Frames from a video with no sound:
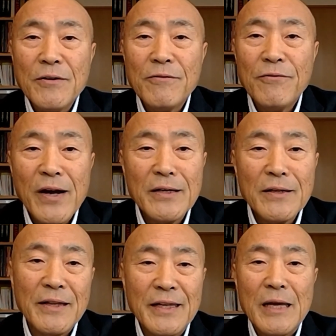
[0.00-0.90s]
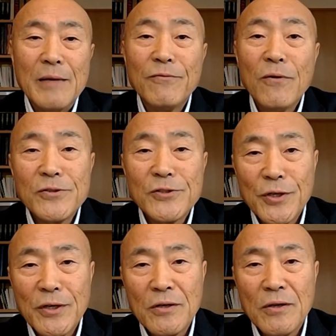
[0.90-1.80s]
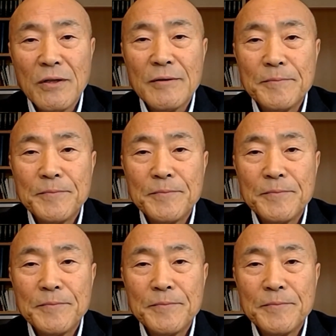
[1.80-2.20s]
finally came full circle.